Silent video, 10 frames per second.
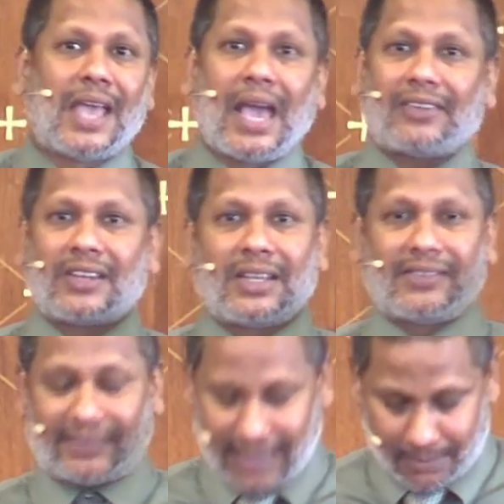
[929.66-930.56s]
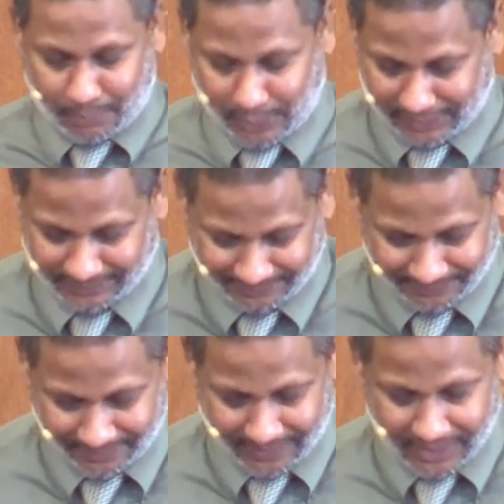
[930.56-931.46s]
as an example.
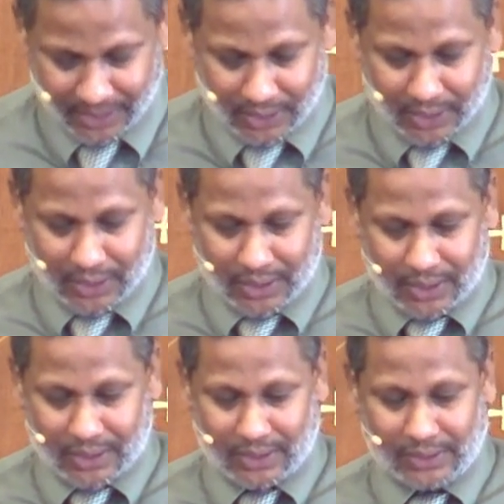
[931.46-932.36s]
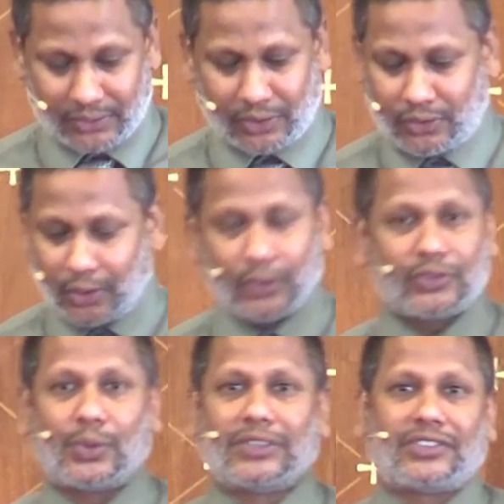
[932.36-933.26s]
So those who
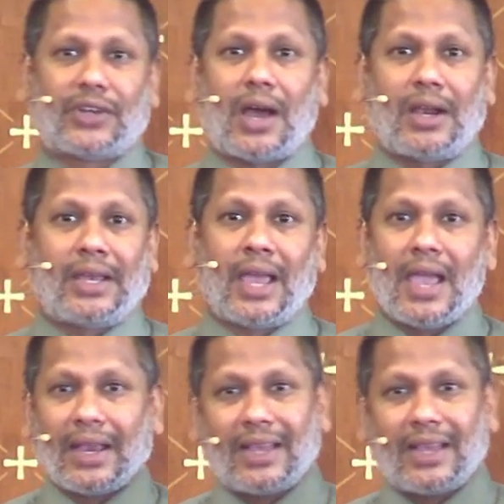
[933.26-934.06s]
are struggling can